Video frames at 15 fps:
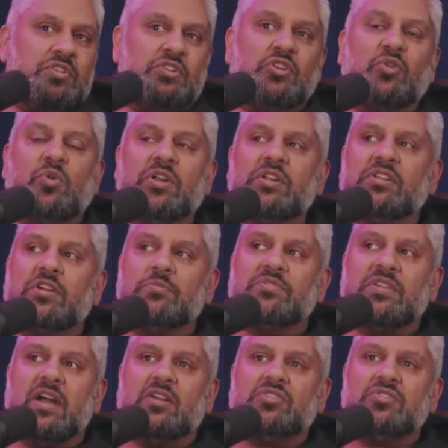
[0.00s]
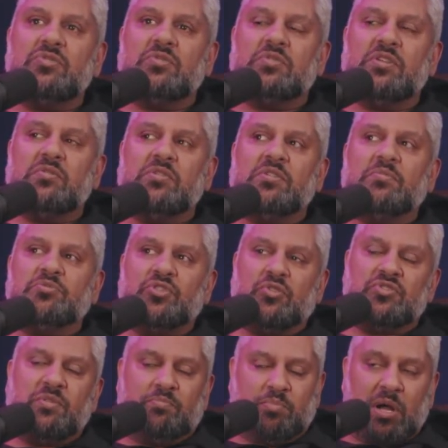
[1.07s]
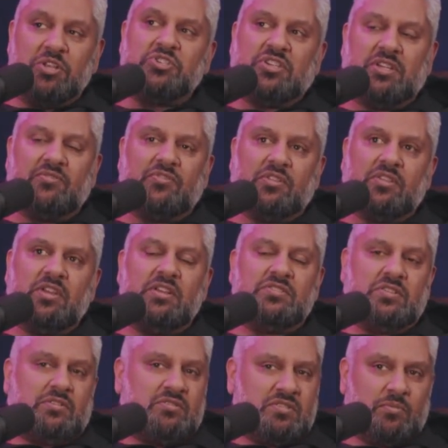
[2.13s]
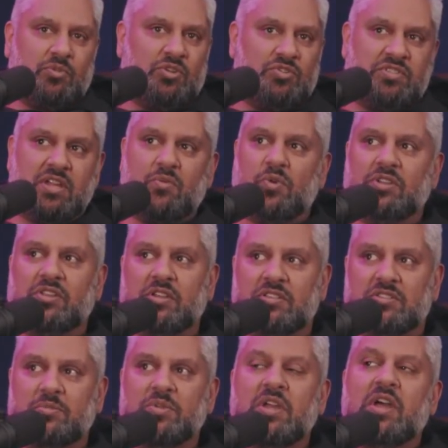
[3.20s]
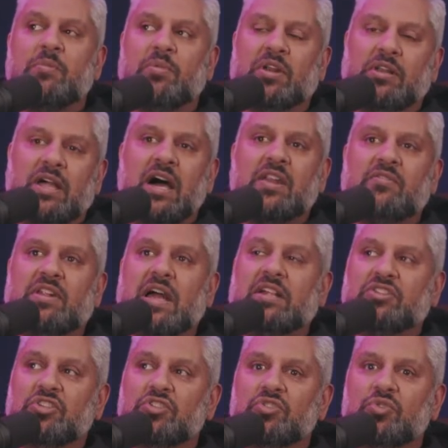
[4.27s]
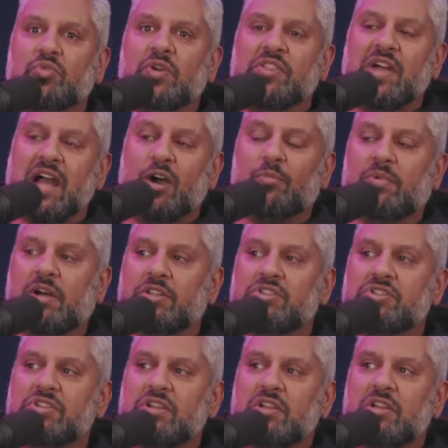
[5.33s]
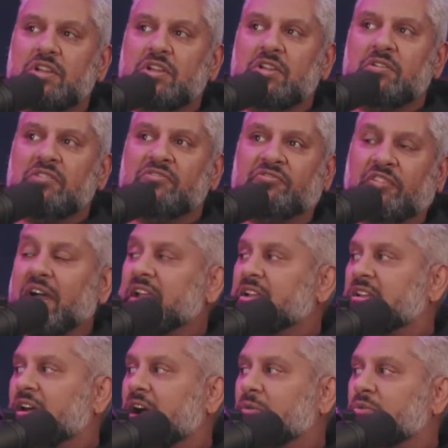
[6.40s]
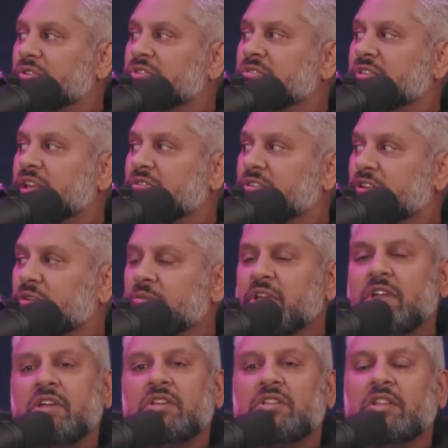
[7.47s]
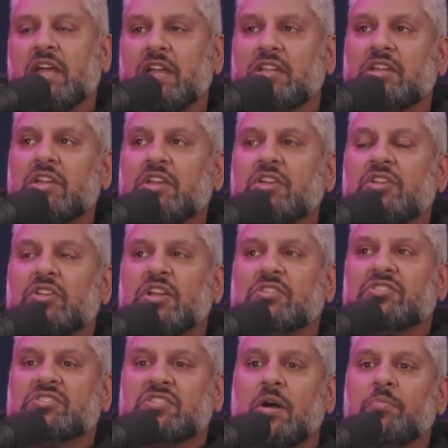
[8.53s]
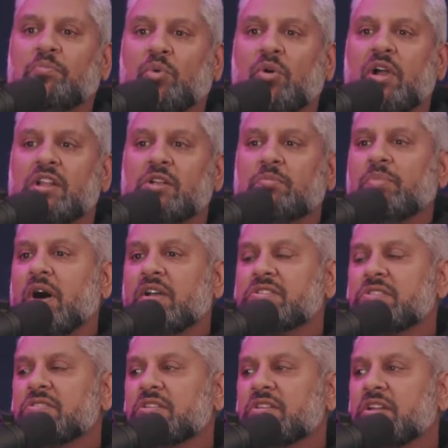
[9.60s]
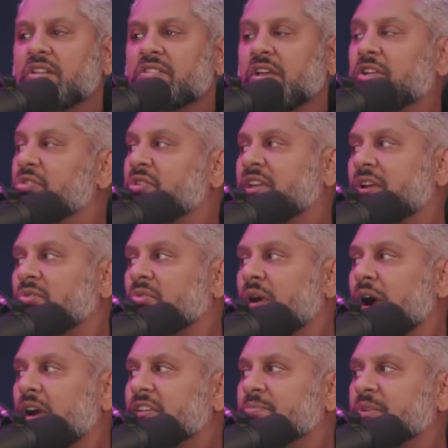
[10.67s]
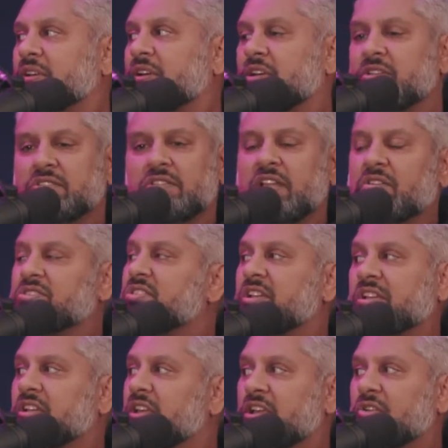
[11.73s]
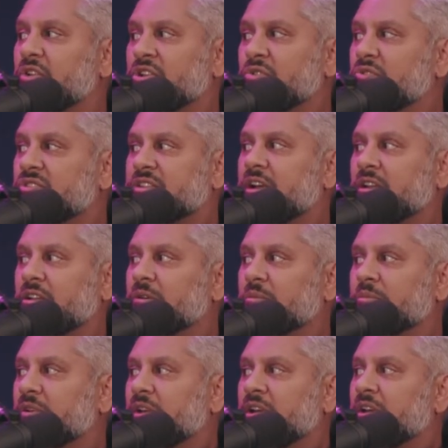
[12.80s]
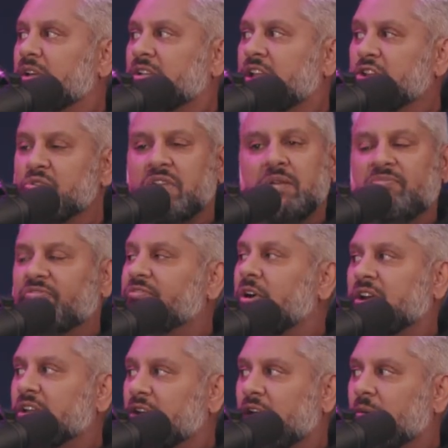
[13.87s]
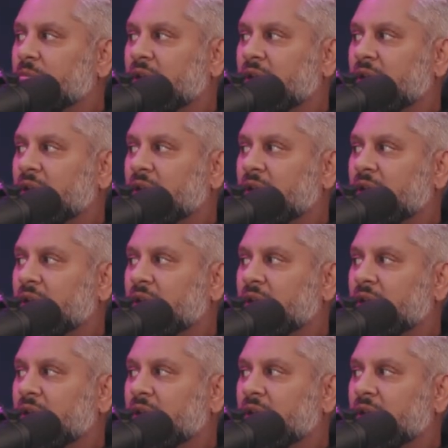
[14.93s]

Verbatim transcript: You know what it comes down to? I'm sure it's a bunch of different things, and someone will say one thing and some, but a lot of it had to do with how much fight I was giving them. Giving them. Like mm. at some point, your bosses are going to tell you kick rocks because they're sick of hearing you tell them that you keep fucking up.